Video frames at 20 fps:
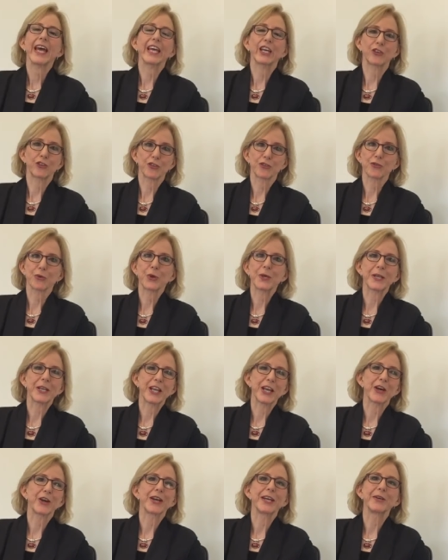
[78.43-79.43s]

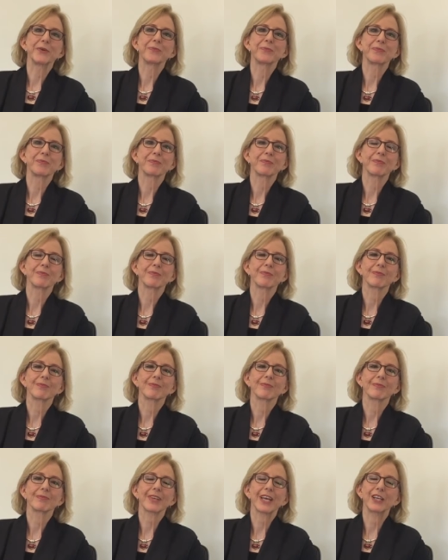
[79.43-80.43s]
Extraordinary.
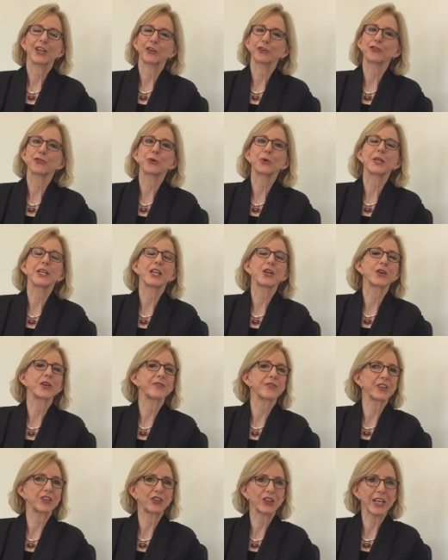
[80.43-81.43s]
An extraordinary
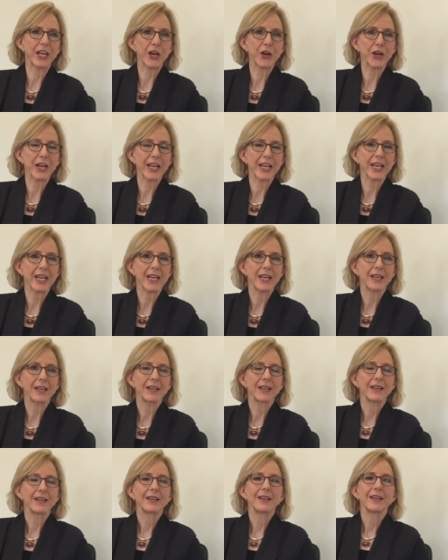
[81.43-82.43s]
visionary,
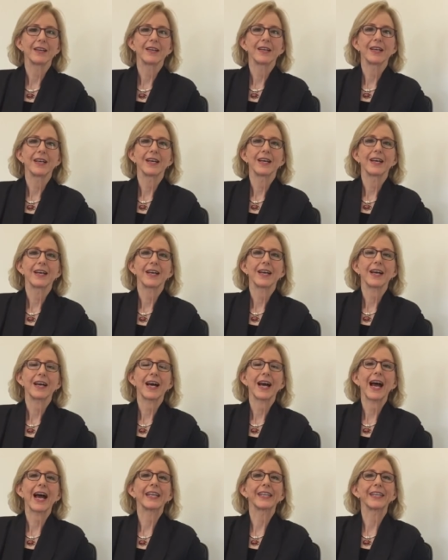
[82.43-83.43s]

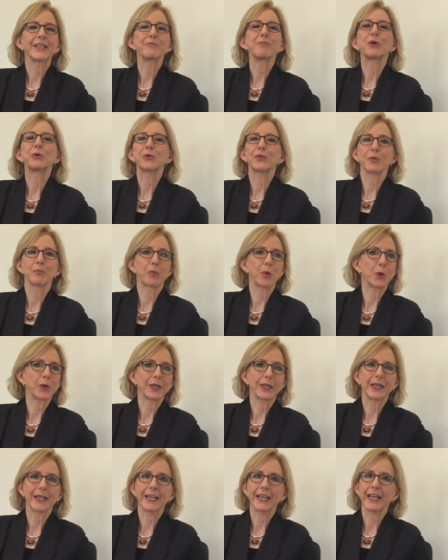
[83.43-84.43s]
and most
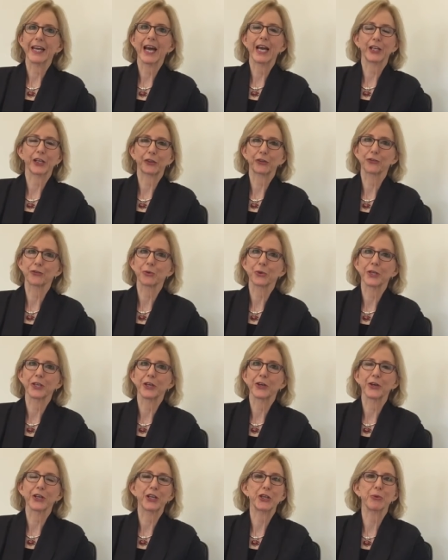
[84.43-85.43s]
importantly, an
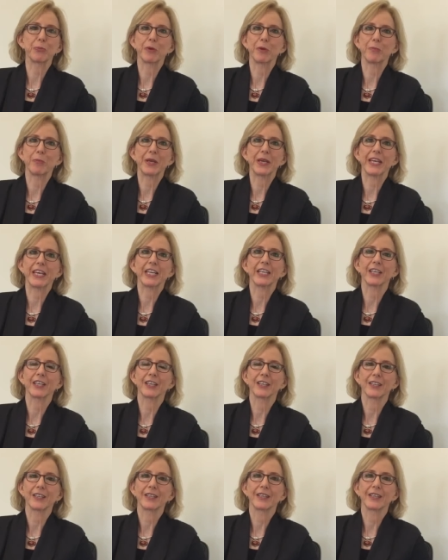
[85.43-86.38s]
extraordinary human being.